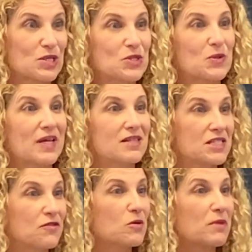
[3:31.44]
So, again,
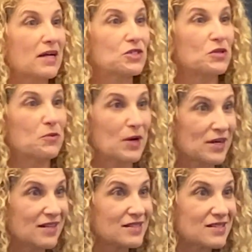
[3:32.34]
self compassion
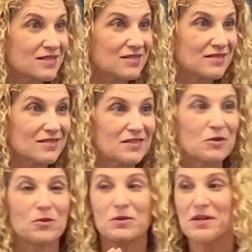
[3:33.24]
awareness
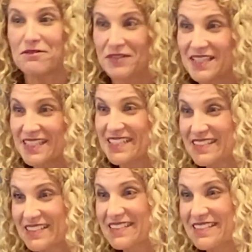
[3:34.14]
what are we
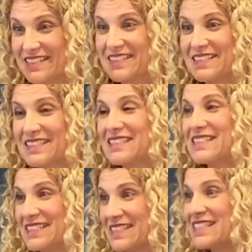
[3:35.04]
feeling?
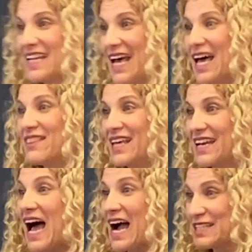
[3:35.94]
And
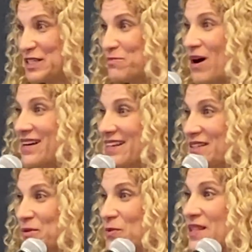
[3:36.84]
then acting upon
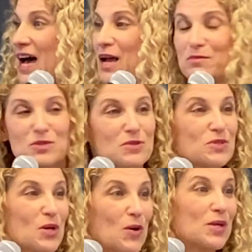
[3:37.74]
it with, I'm so
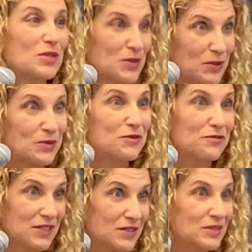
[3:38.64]
sorry you
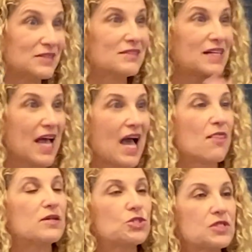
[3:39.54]
feel.
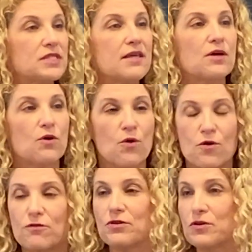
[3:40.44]
And then just saying that
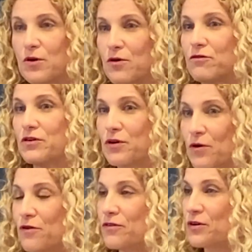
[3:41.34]
over and over and
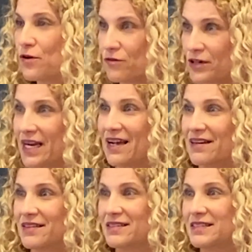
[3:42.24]
over and over again.